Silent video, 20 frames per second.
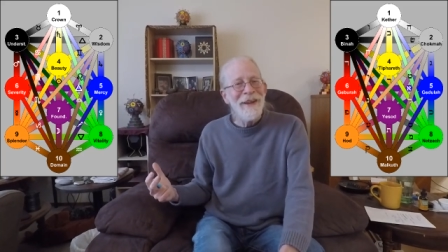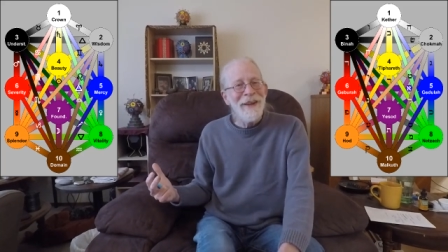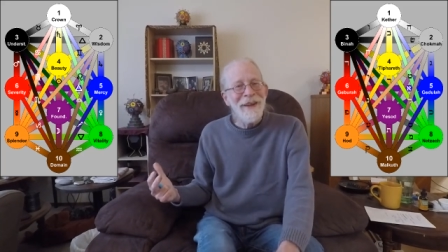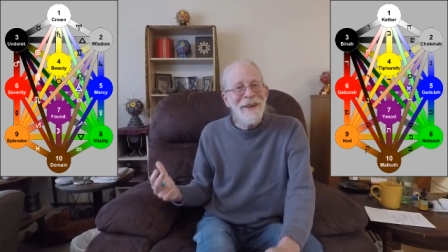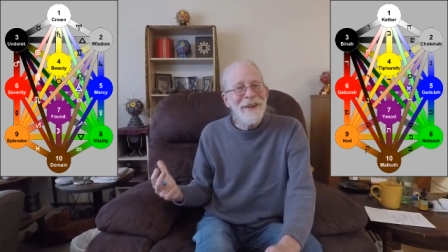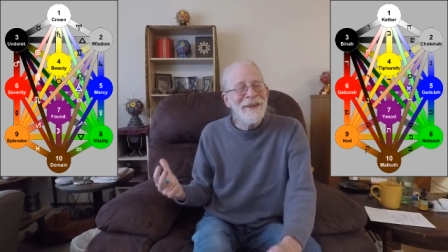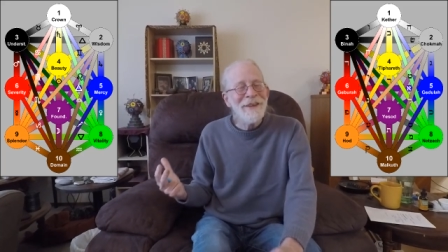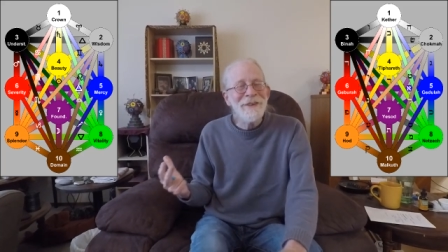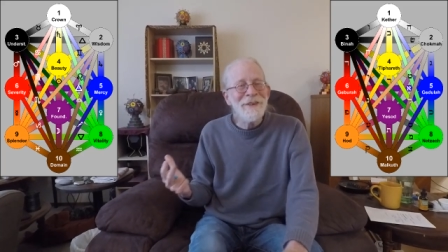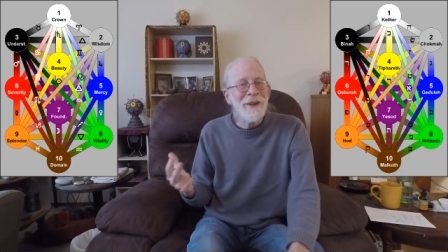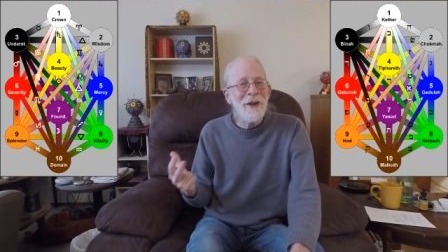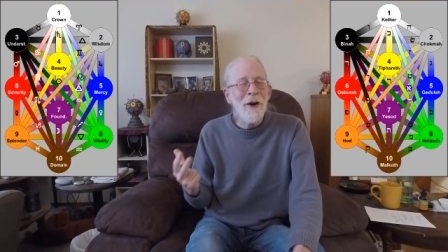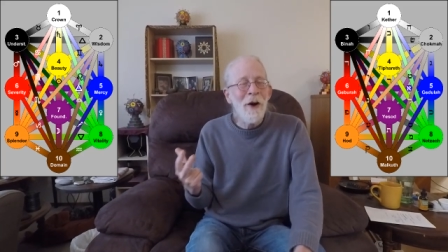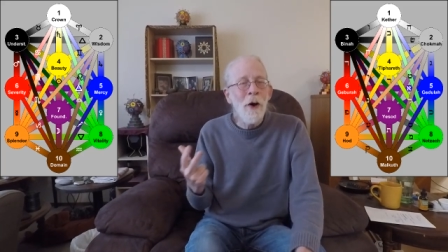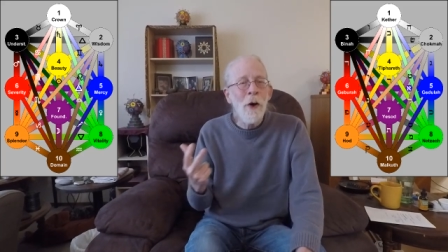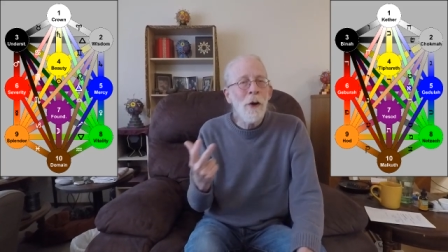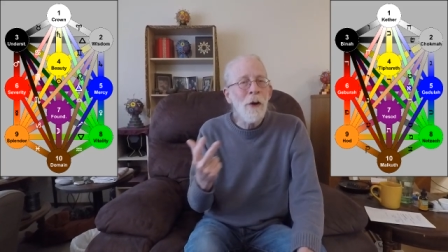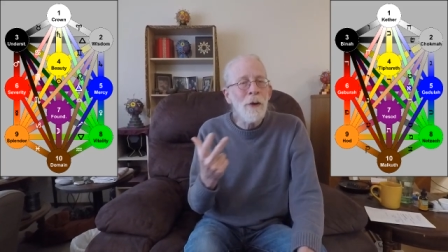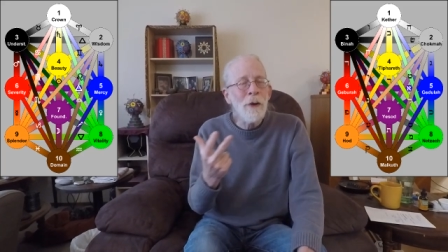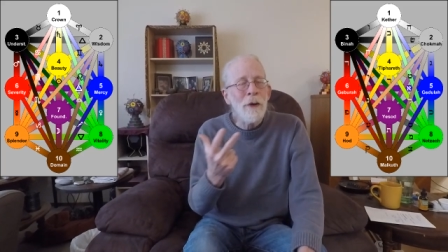It's
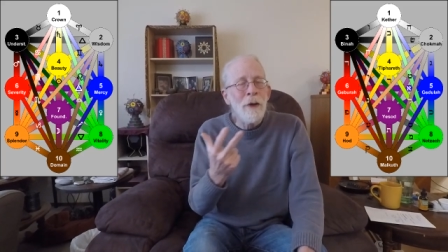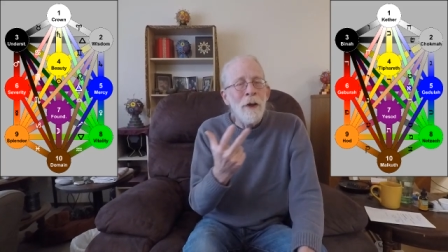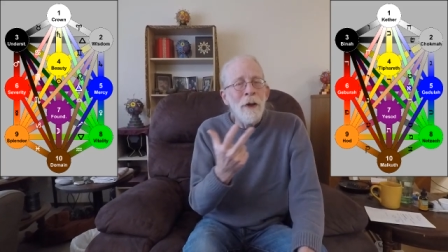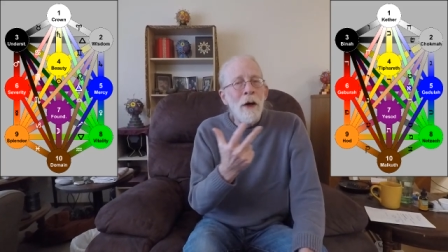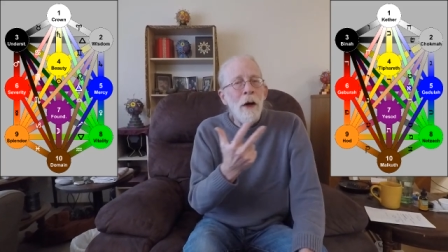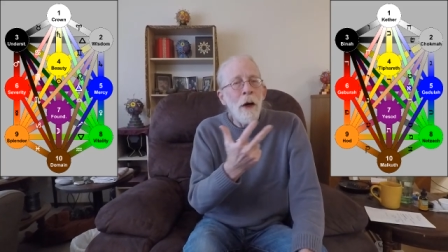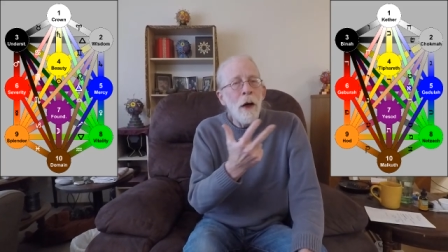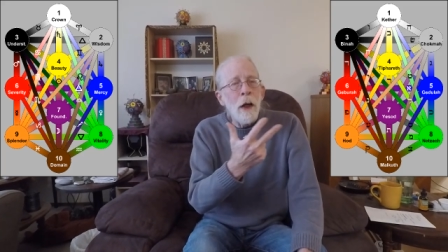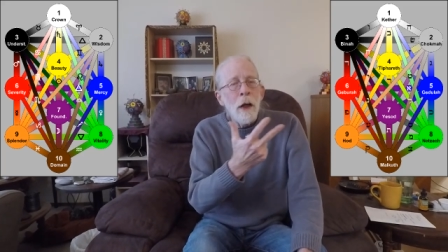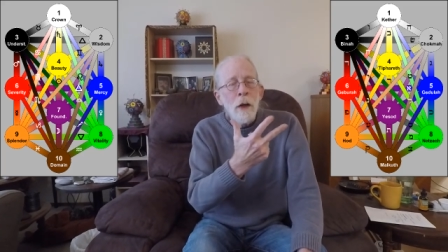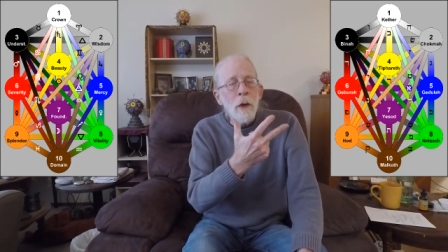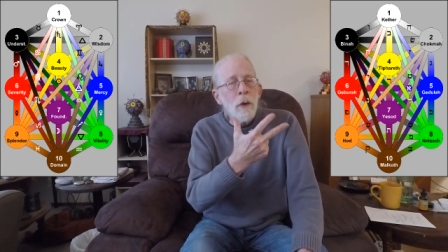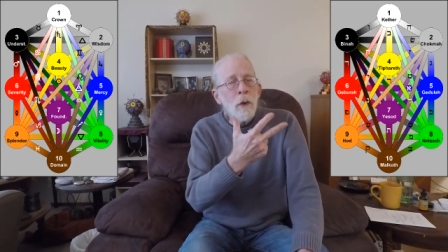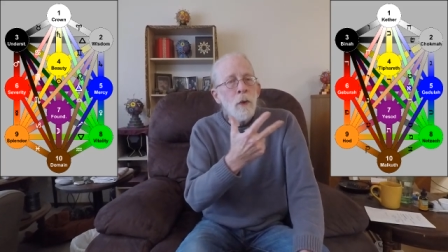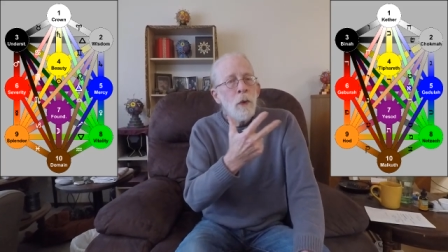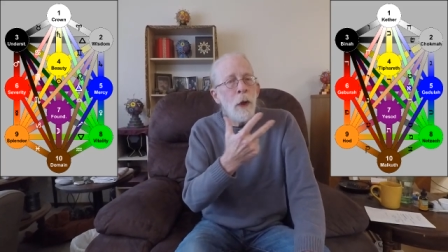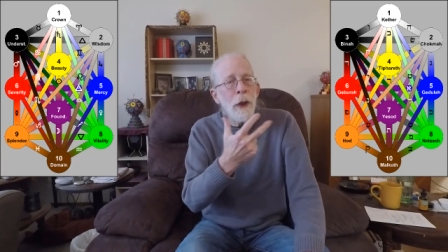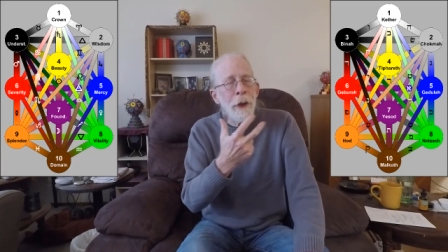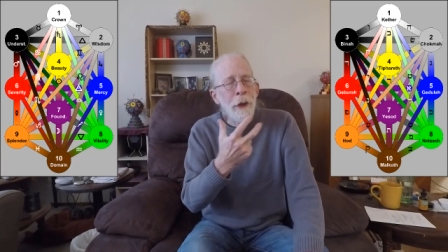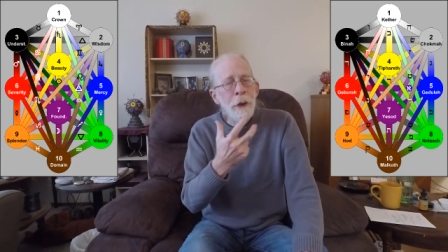all
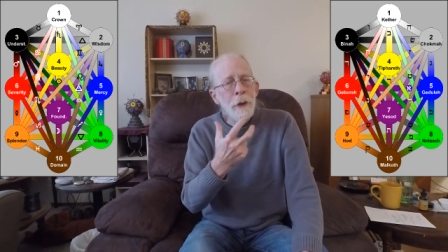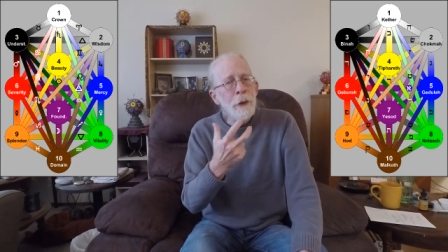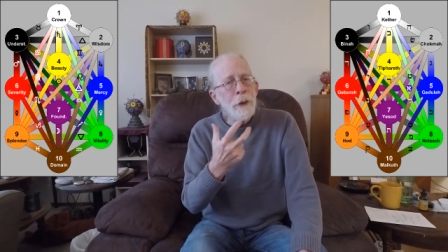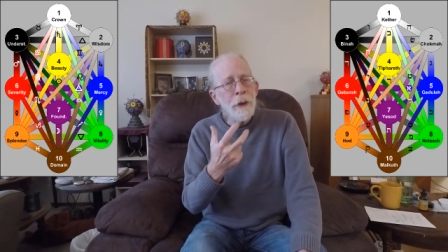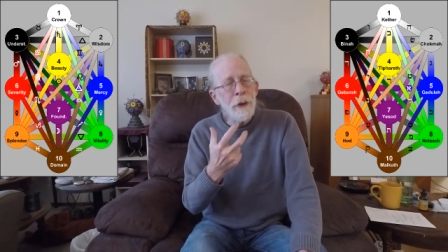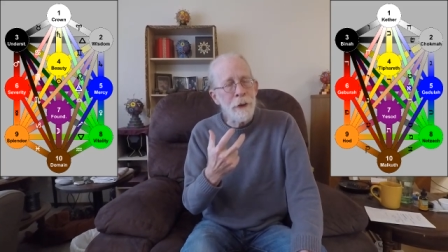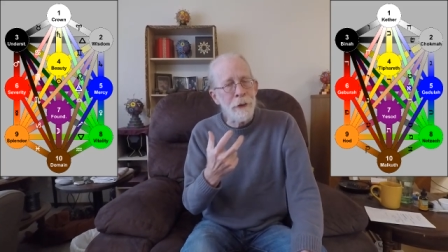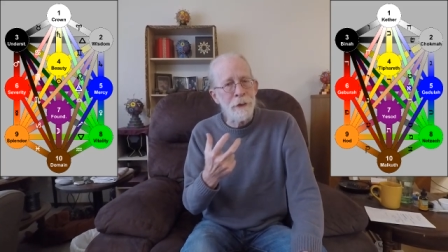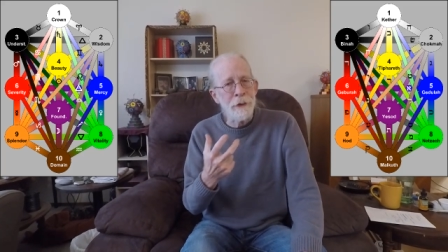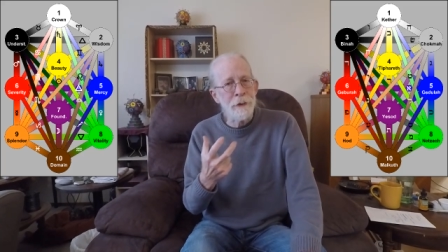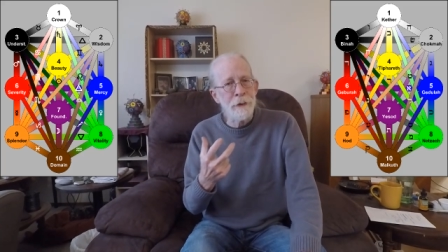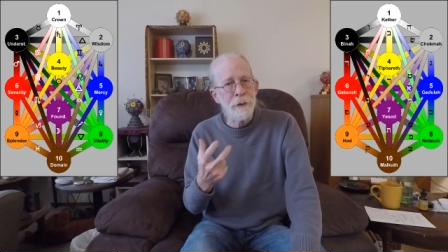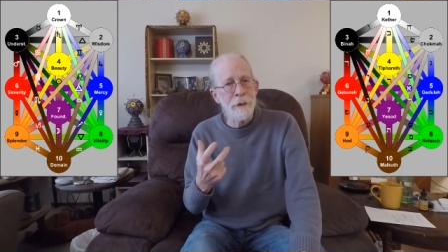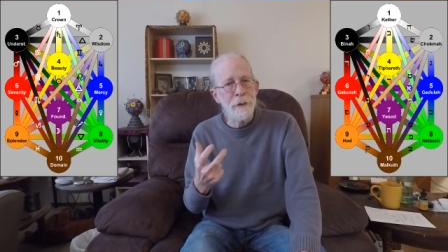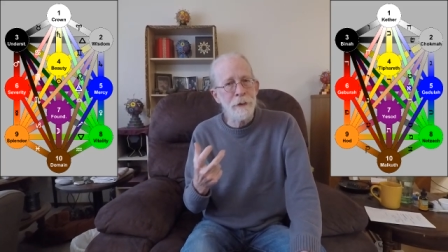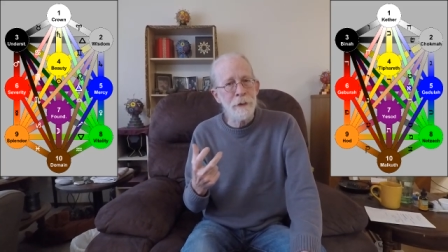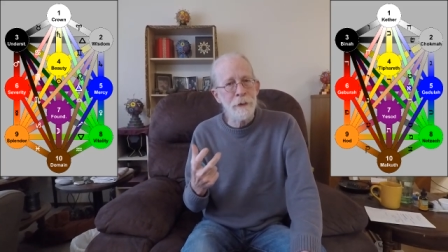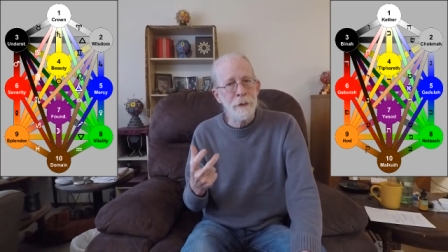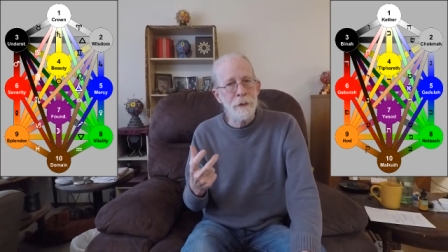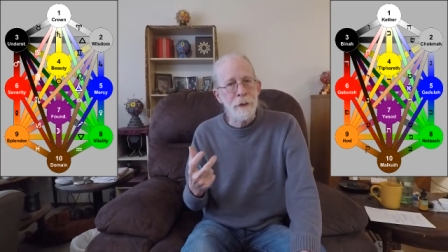
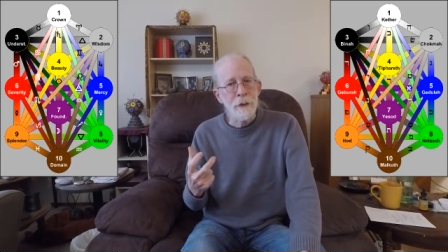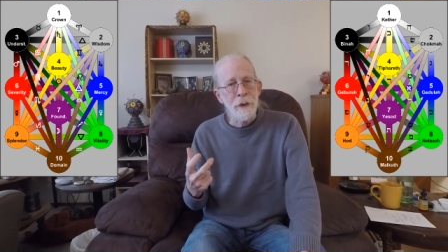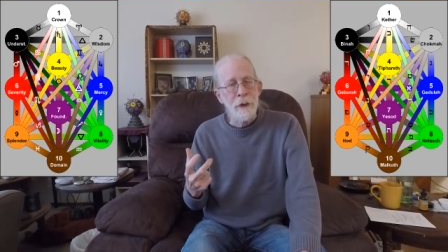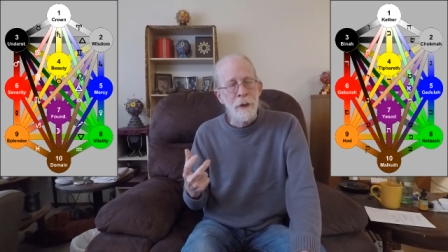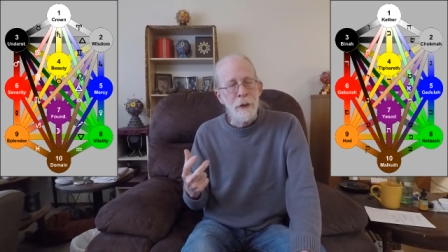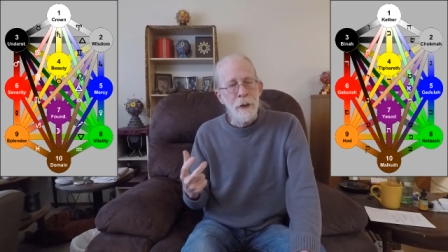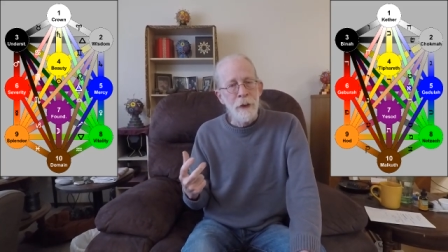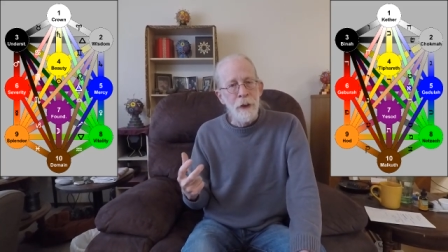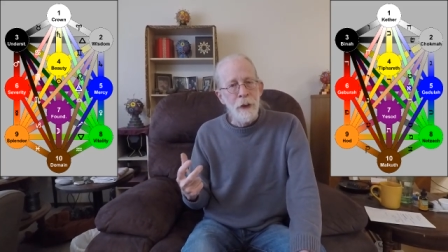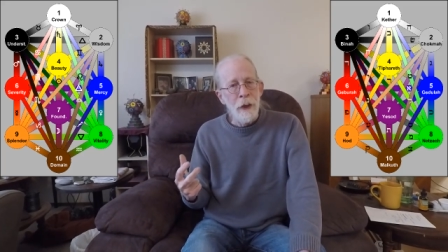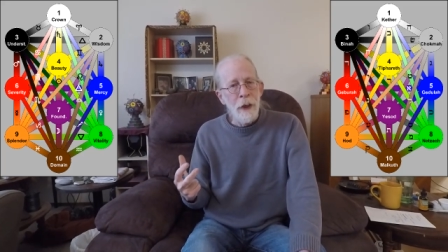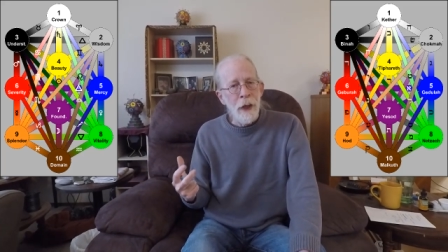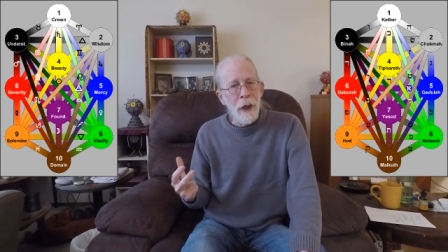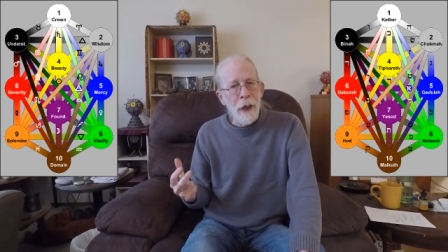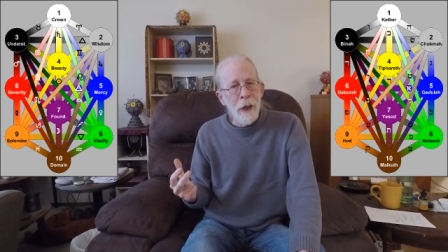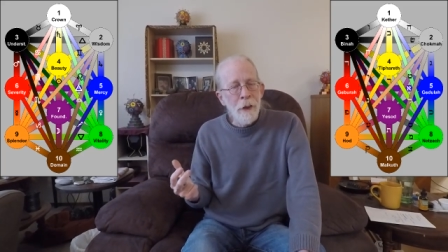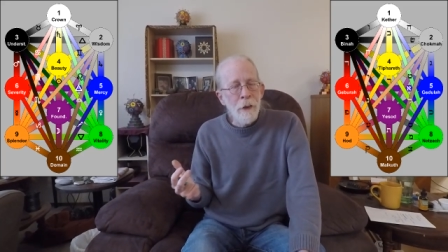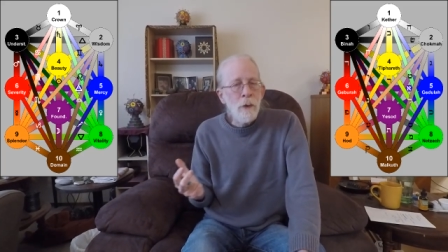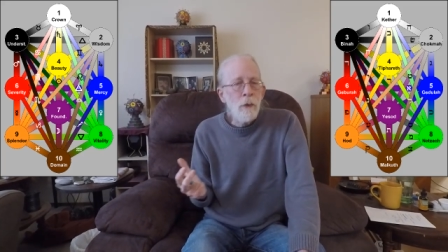awareness. And